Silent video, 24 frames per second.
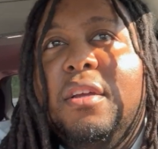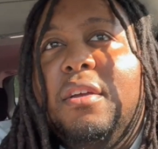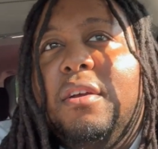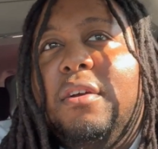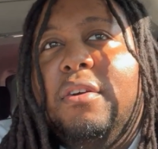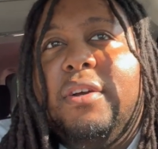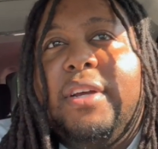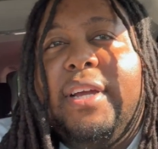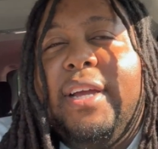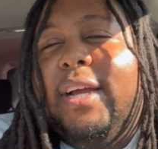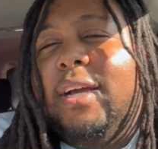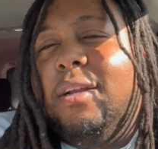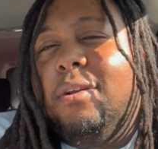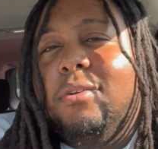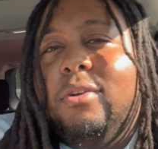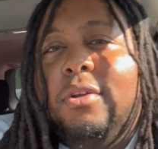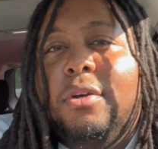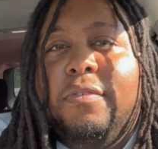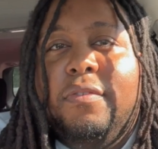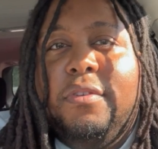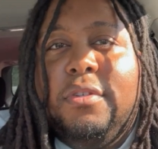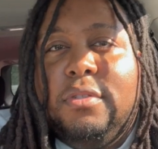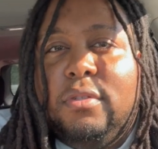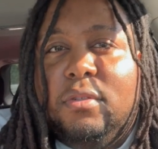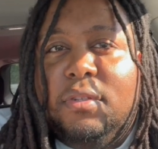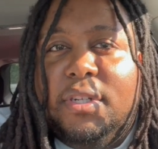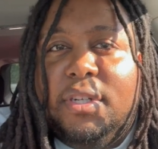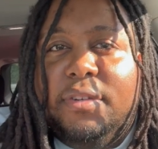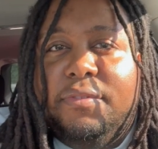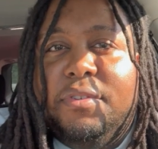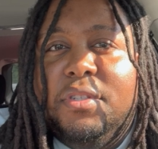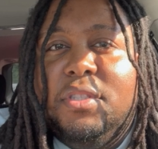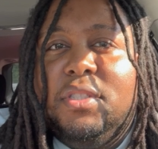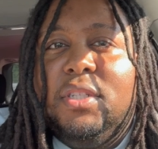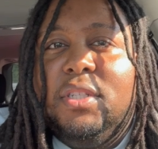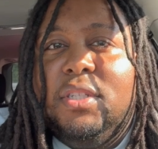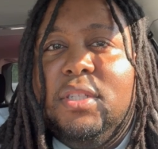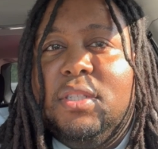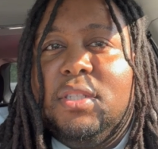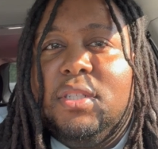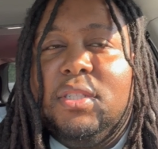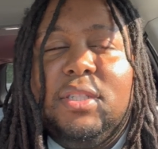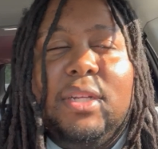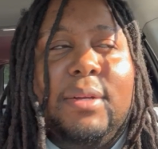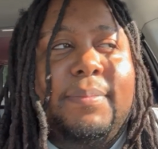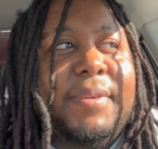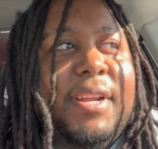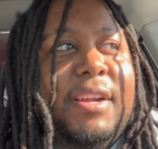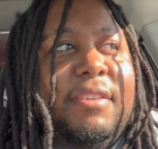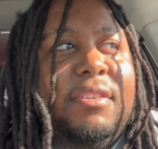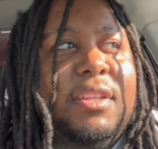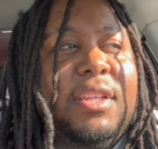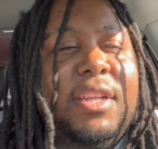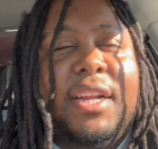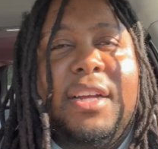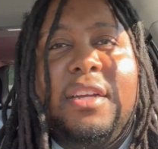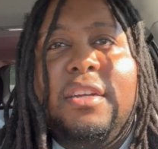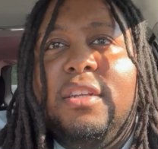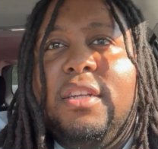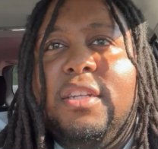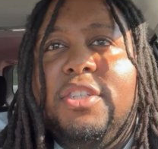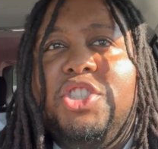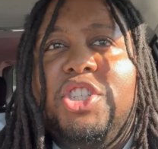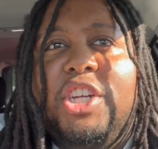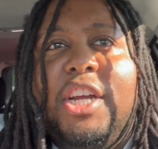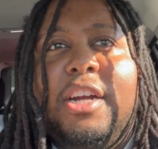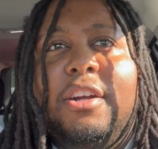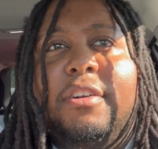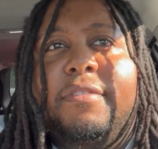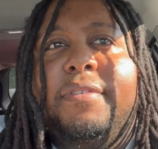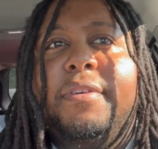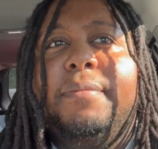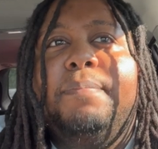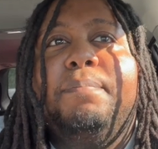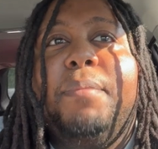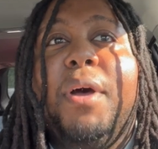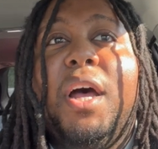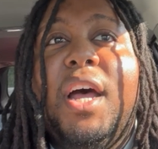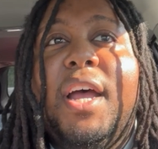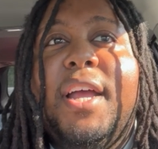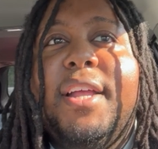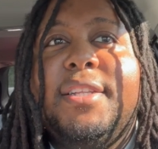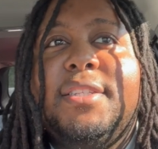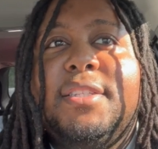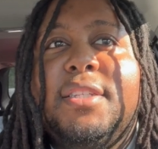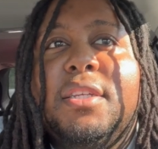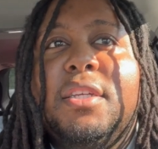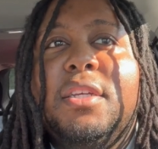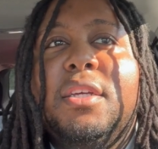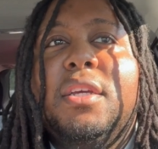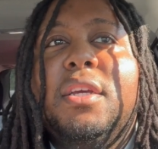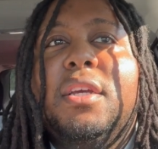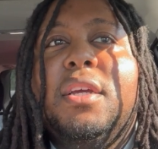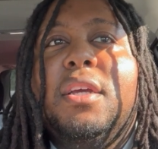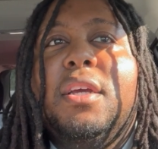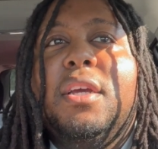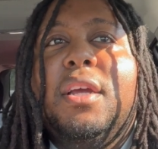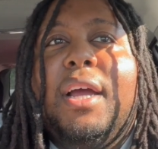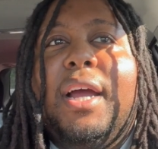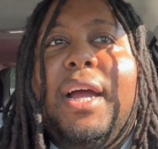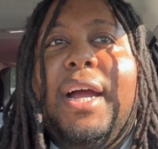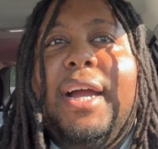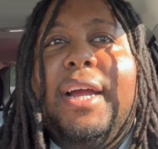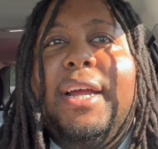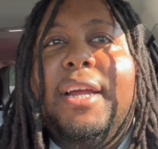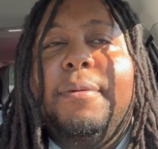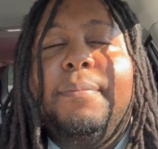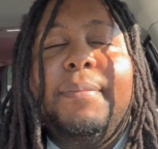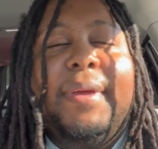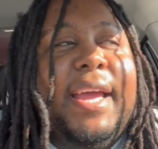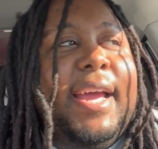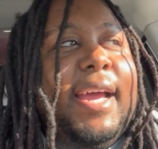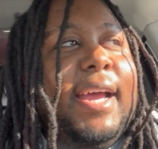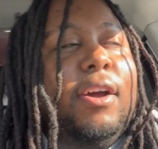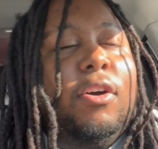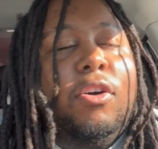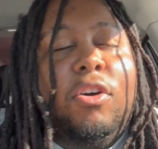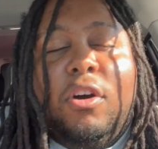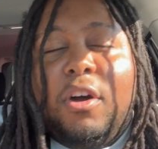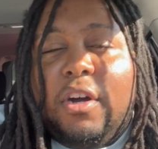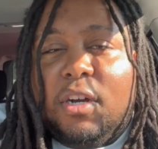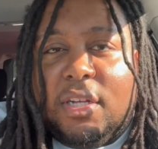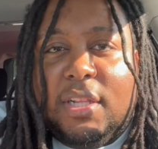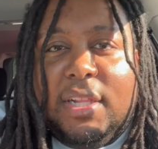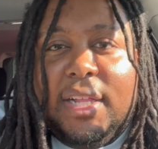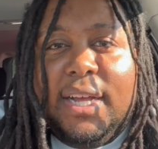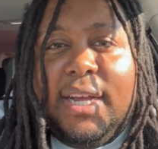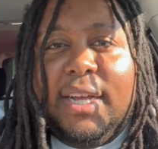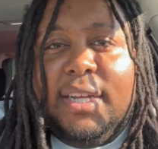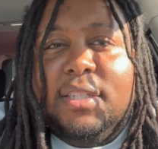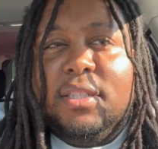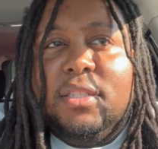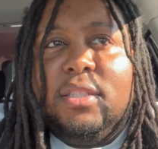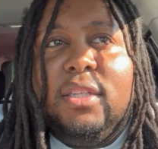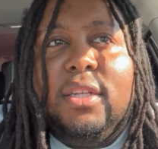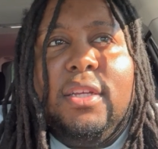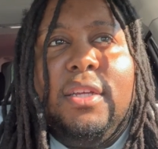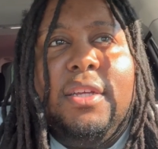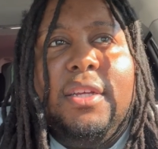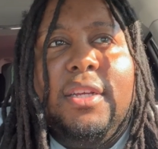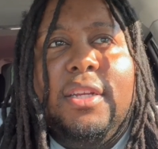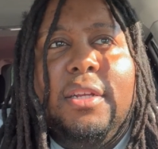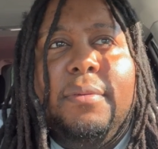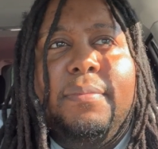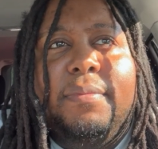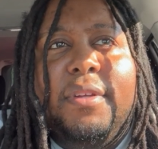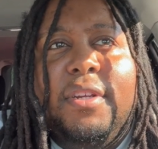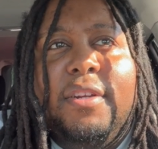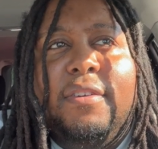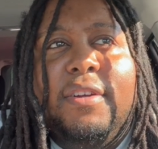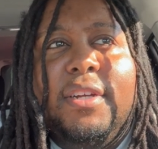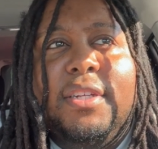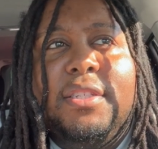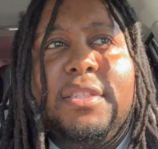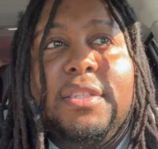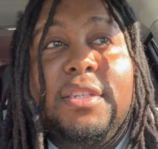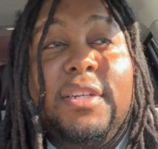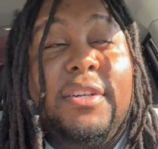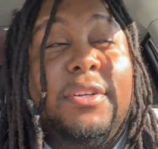Okay, I don't know if it was three different cities because I'm not really that good at geography, but I am at all class independent wrestling.